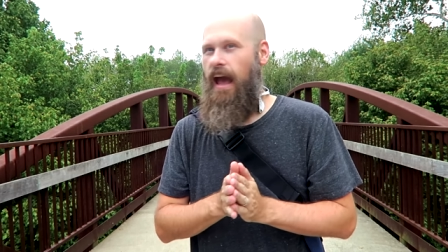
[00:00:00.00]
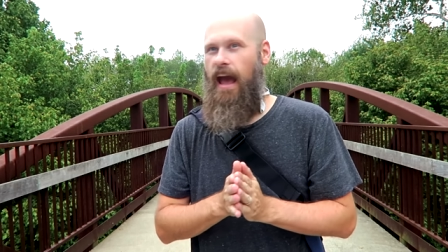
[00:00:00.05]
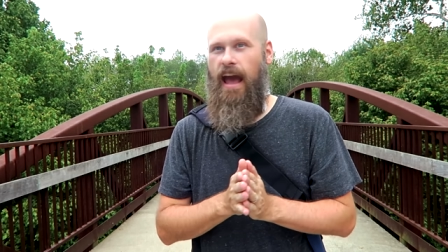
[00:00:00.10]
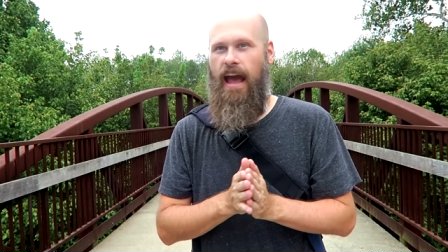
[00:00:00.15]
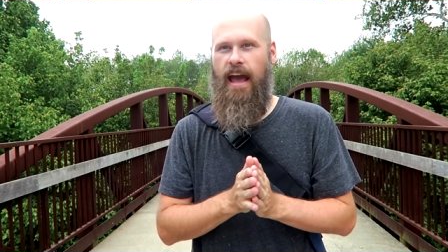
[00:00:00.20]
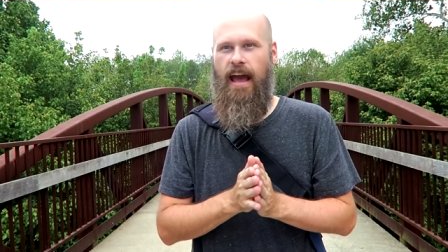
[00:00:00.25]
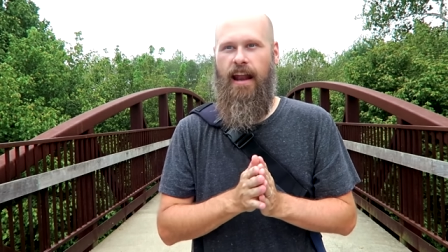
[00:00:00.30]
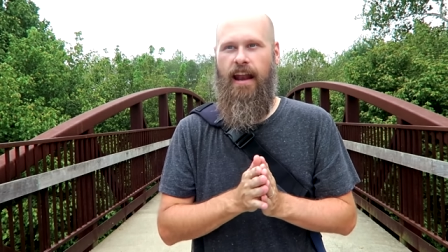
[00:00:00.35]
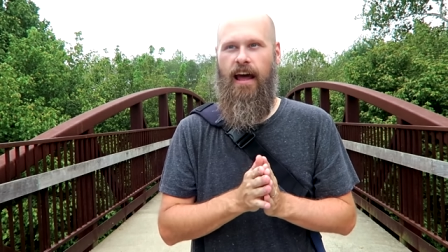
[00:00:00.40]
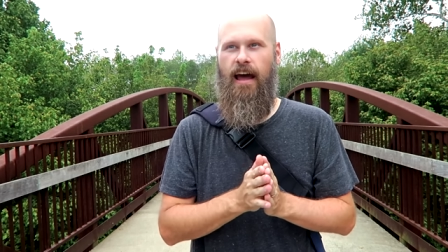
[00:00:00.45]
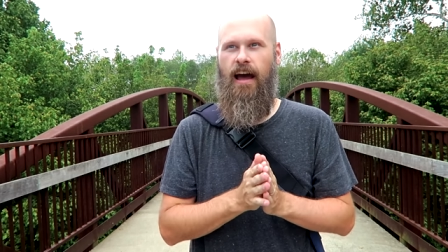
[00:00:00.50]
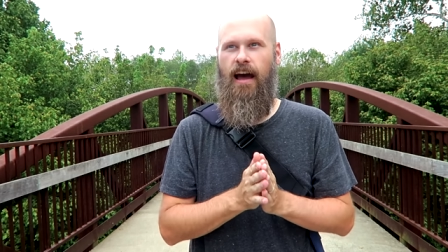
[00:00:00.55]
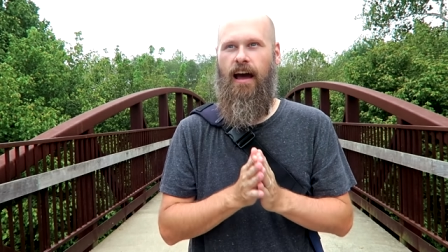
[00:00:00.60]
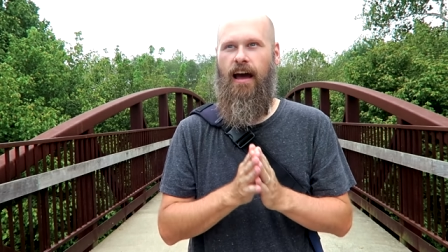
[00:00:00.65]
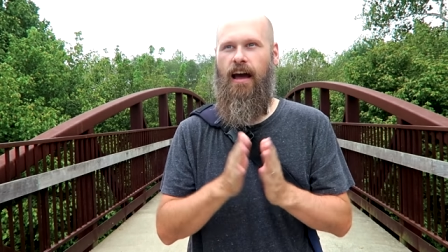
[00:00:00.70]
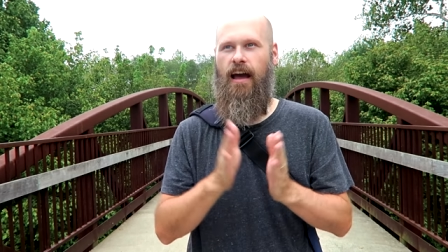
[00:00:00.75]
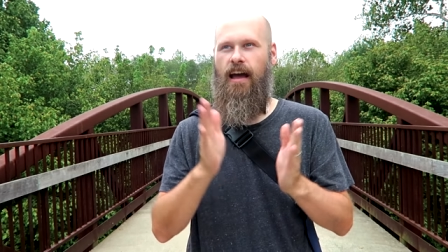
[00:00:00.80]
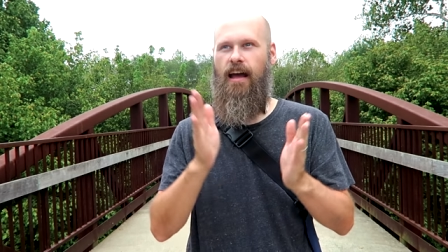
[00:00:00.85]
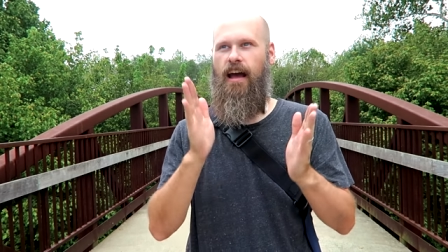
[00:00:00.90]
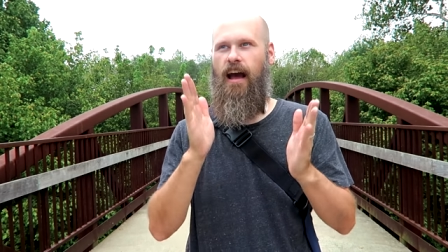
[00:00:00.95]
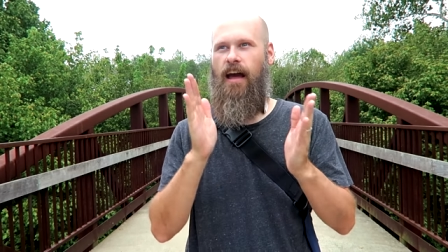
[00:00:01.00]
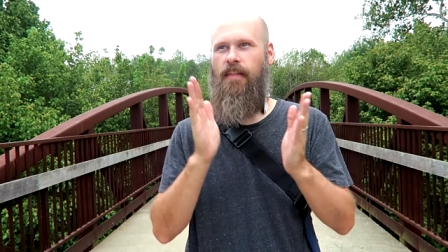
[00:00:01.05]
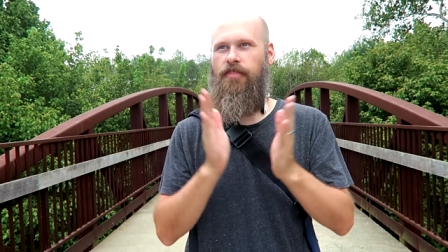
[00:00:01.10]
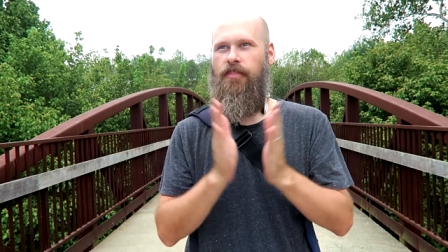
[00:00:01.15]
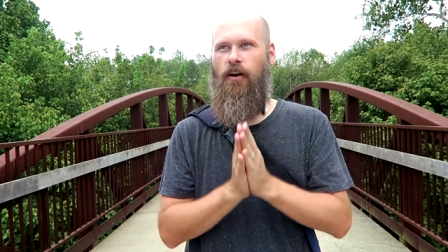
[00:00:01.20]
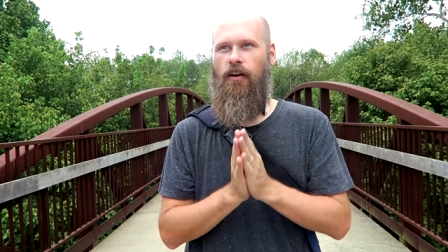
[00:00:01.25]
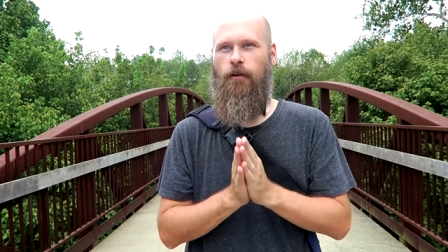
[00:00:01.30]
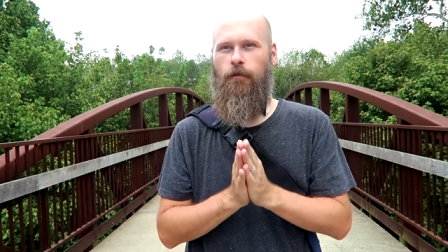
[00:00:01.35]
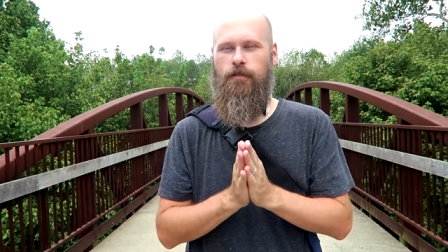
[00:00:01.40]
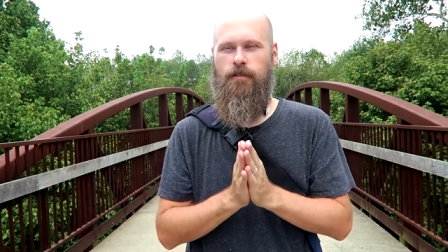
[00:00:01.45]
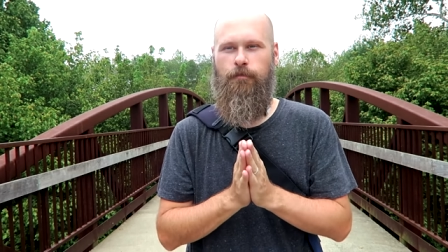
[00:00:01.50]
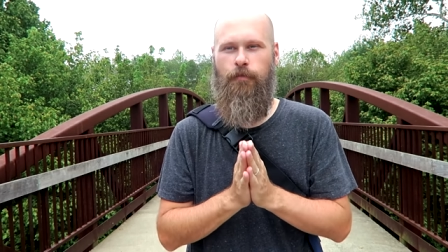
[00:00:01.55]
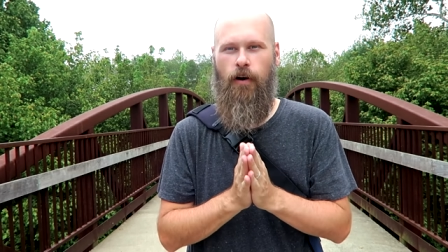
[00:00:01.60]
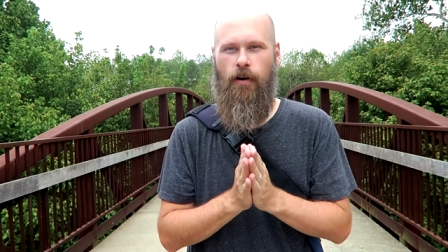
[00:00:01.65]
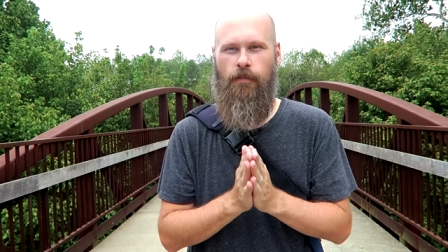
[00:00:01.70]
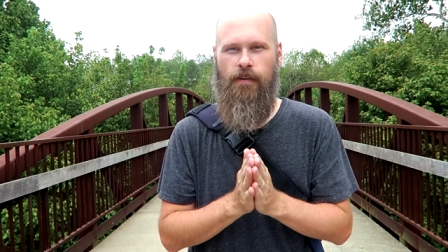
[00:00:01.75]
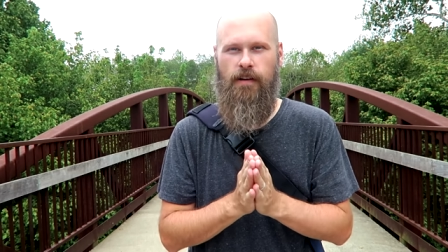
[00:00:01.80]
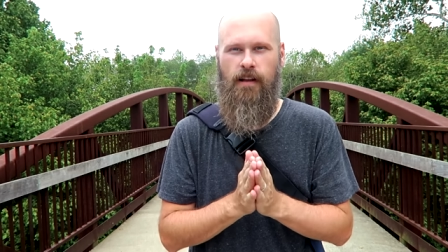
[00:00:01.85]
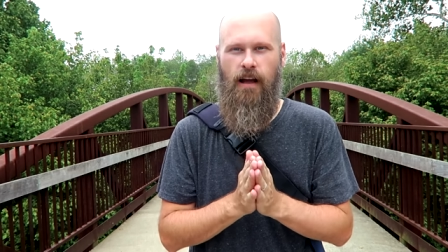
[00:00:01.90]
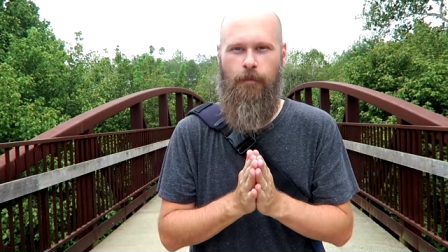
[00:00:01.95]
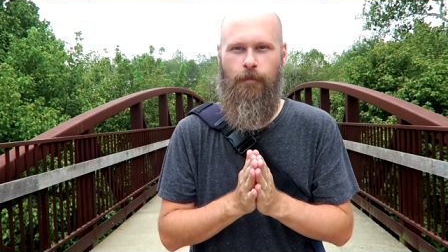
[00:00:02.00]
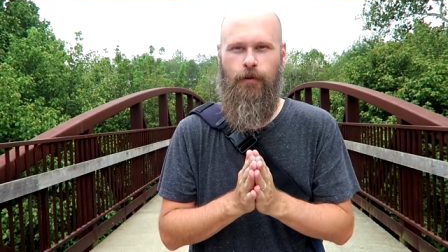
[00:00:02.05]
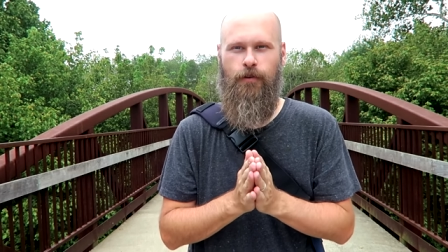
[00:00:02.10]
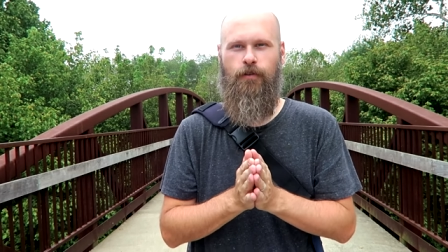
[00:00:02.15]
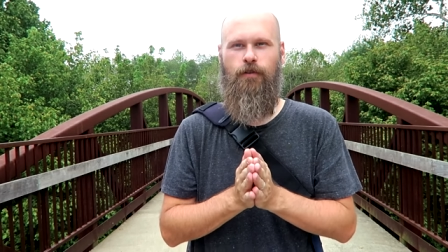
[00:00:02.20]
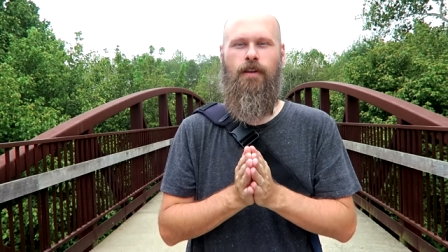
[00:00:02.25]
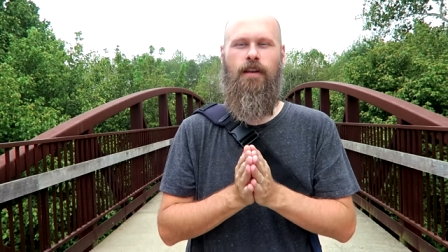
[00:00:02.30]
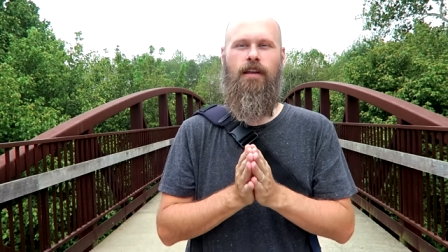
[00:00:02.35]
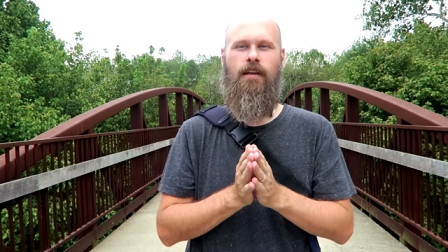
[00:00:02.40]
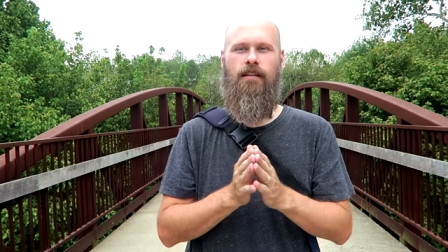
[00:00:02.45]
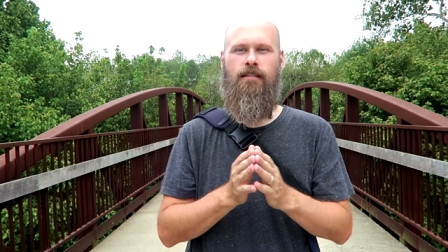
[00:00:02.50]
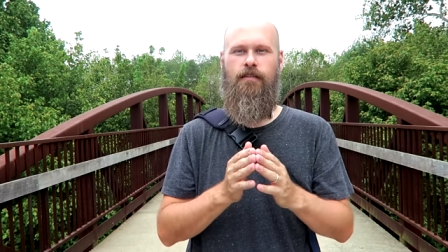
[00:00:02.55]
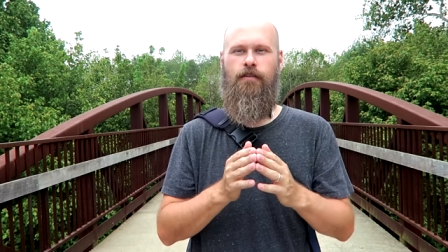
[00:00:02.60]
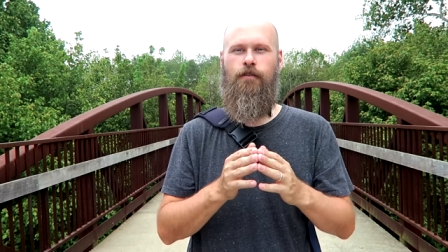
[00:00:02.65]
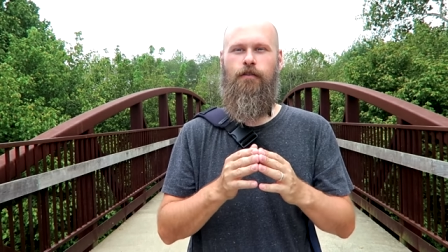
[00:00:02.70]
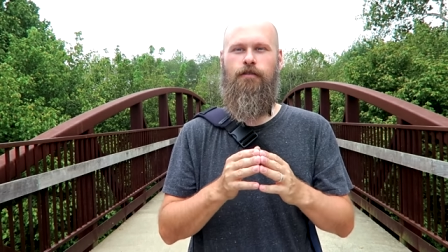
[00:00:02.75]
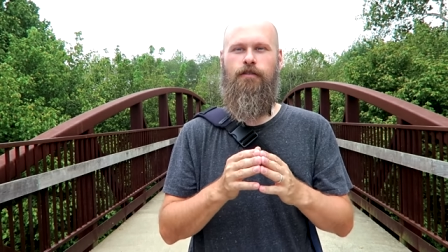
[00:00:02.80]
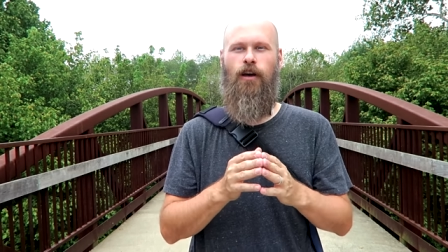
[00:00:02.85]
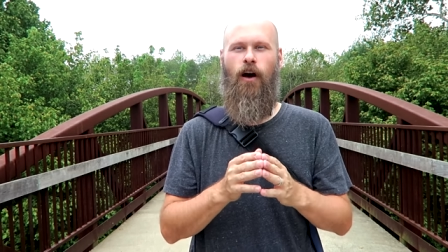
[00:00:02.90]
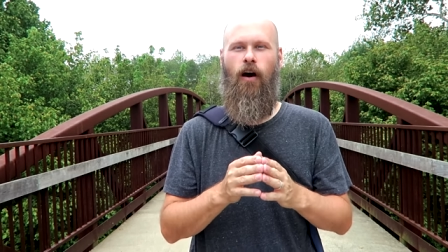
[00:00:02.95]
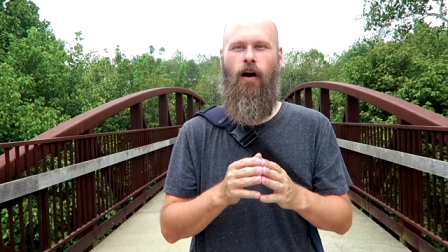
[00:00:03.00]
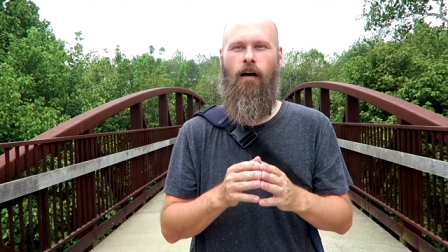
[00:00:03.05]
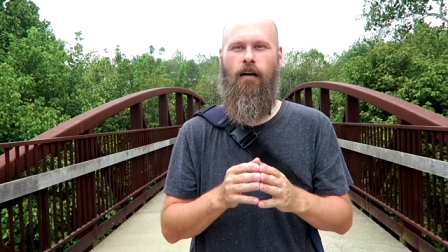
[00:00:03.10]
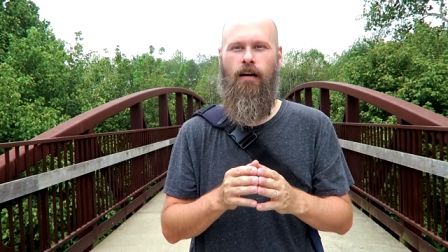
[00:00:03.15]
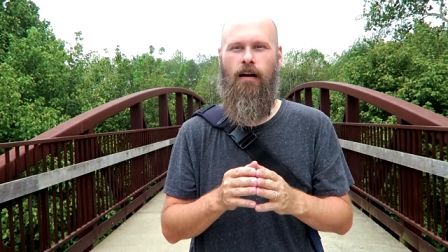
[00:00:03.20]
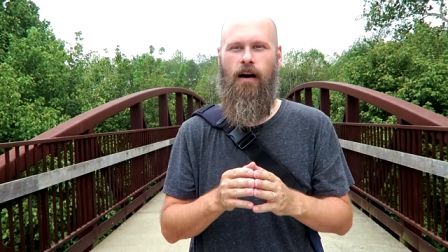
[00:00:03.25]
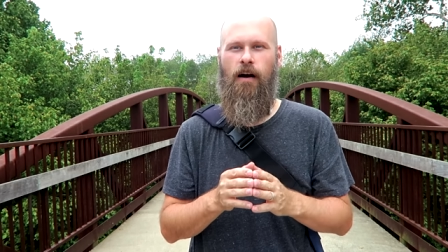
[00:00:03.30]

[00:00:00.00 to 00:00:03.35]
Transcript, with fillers: and I thought it was a perfect opportunity to talk